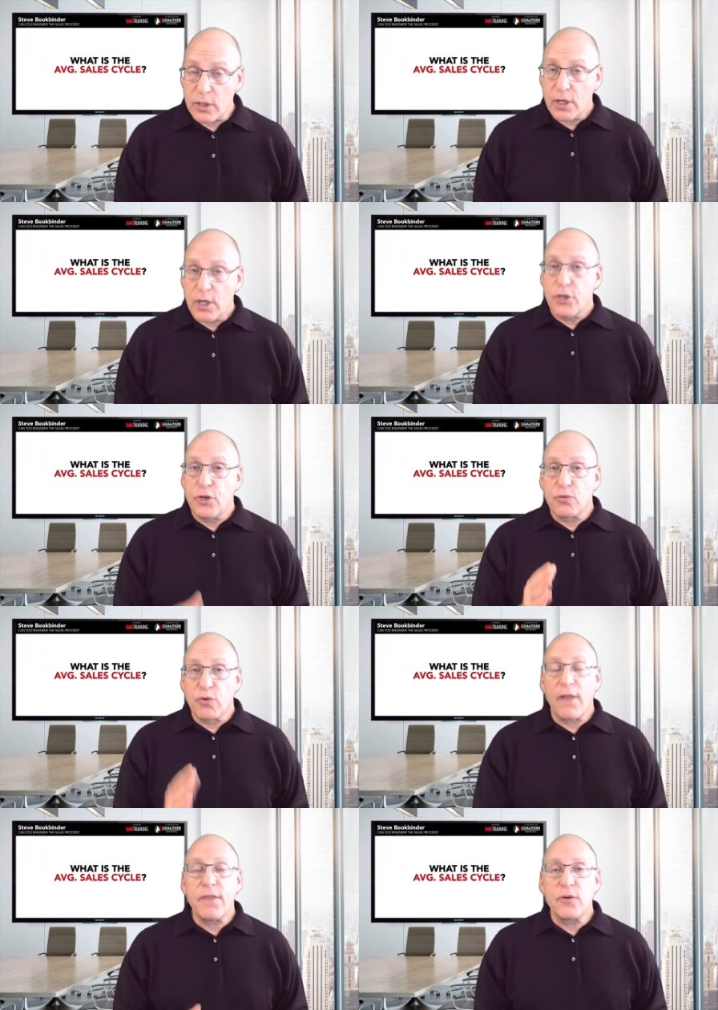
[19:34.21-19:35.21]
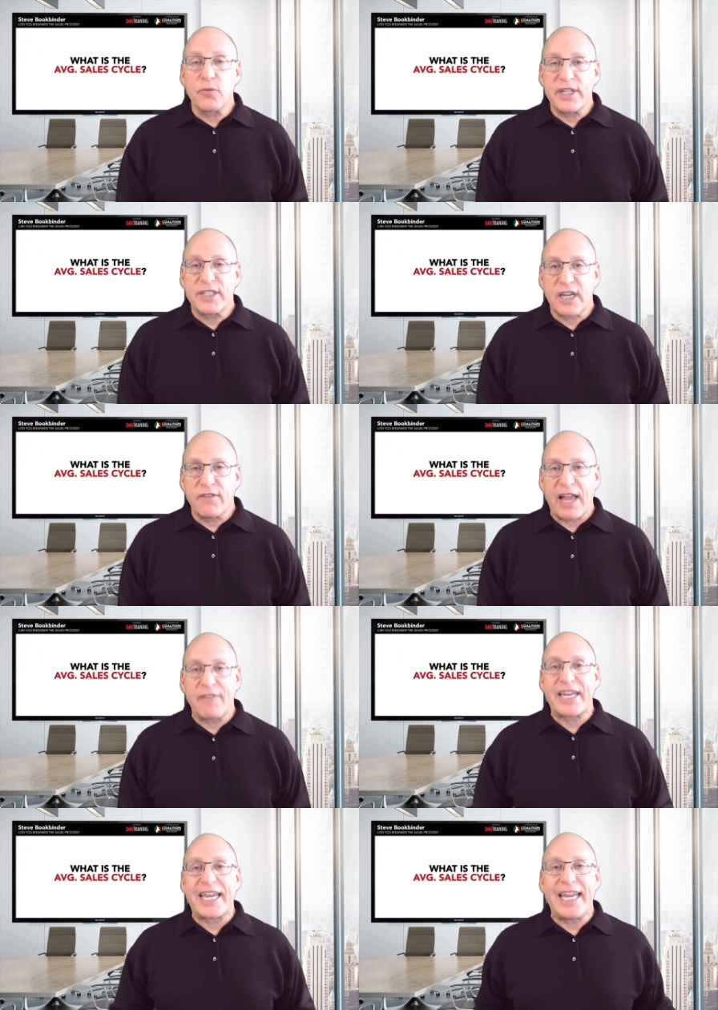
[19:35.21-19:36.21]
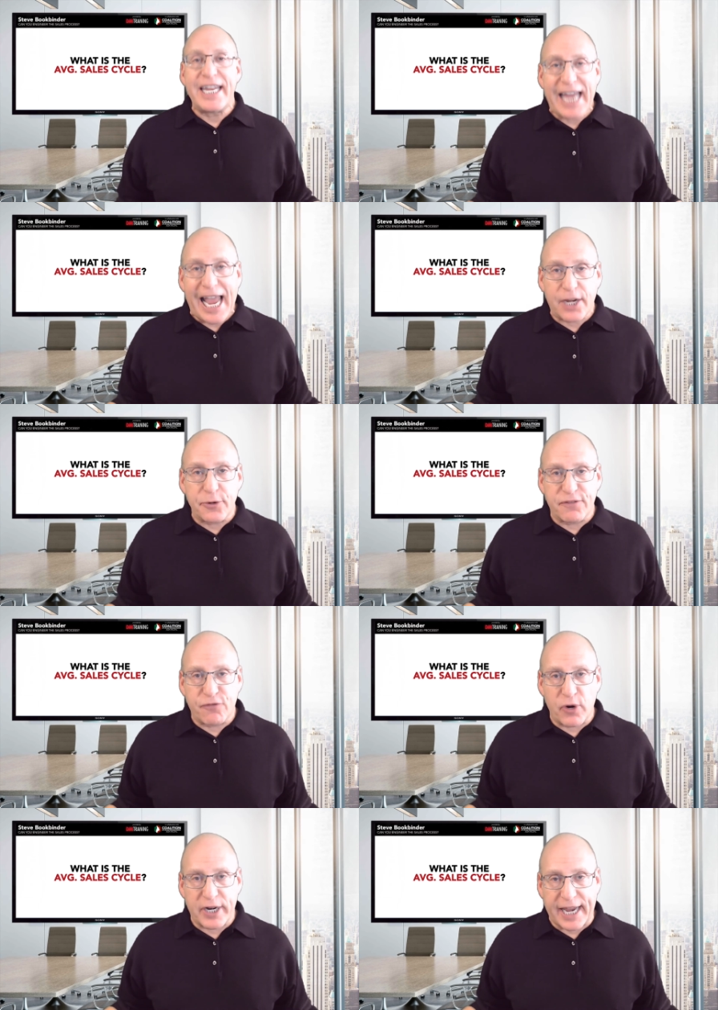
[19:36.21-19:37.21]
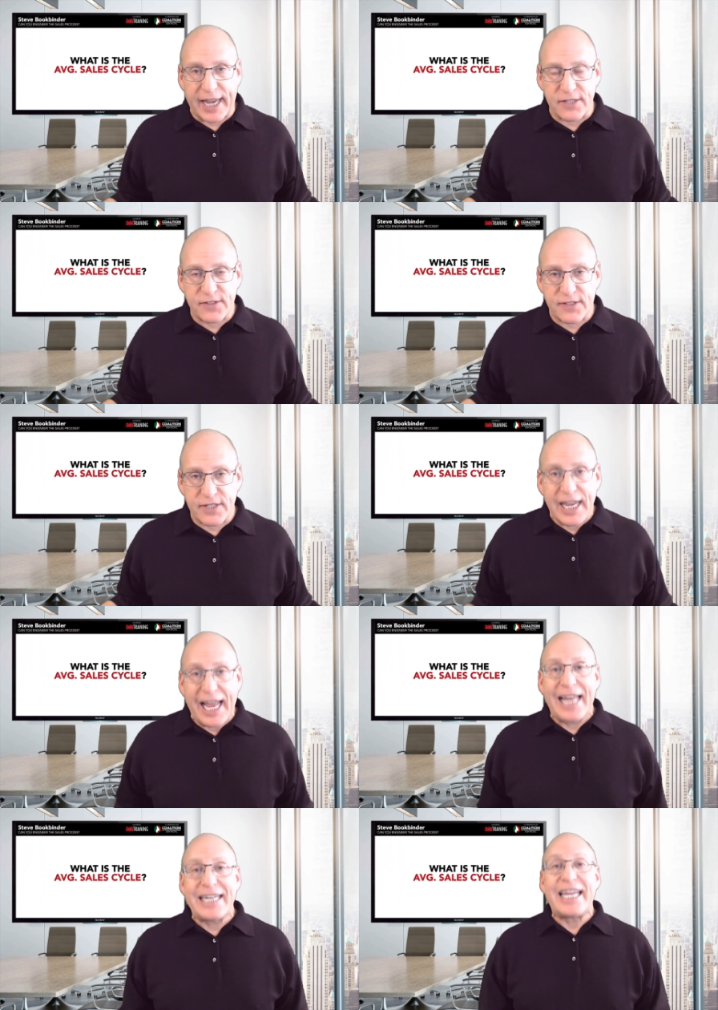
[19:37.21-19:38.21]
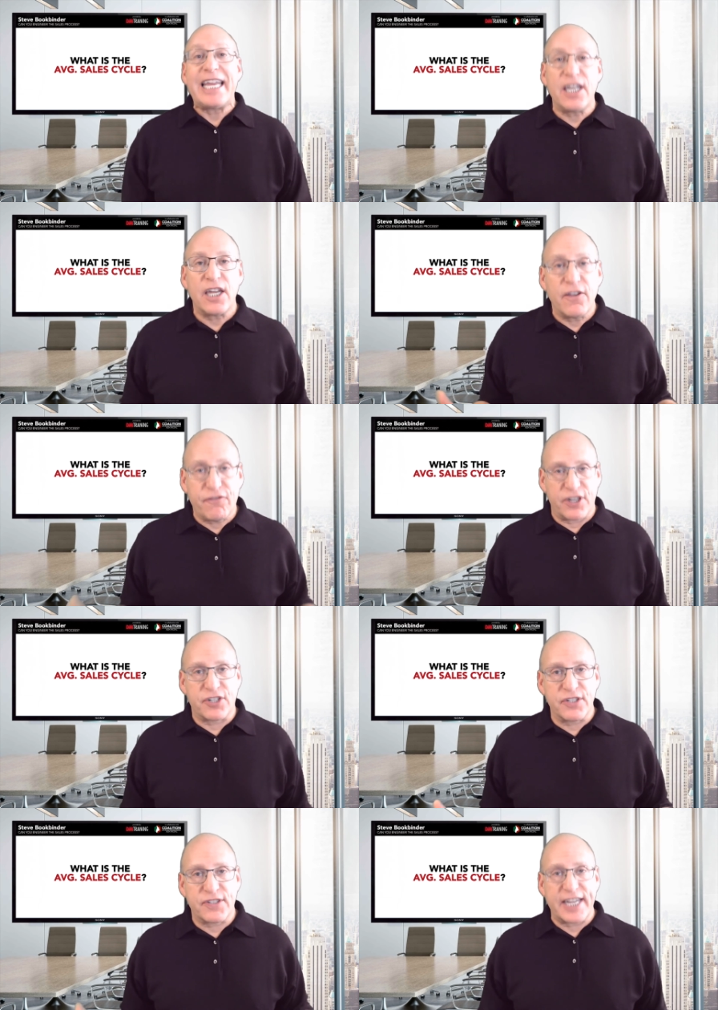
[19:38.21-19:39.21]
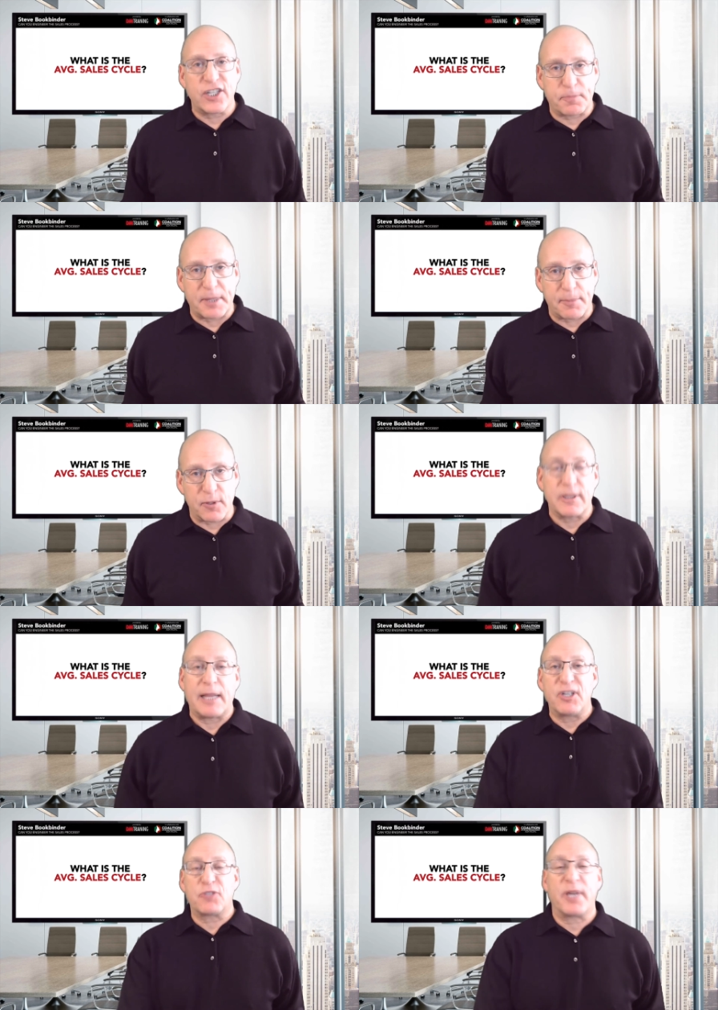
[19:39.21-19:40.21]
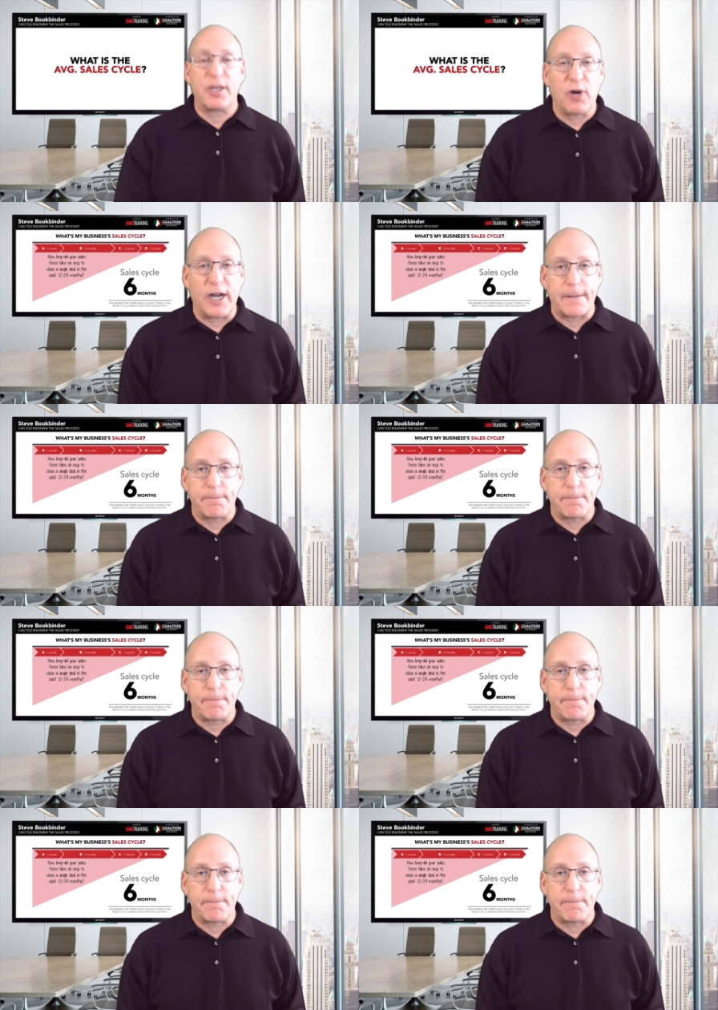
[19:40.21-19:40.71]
you run the risk of having inaccurate forecasts and inefficient salespeople. Let me explain why.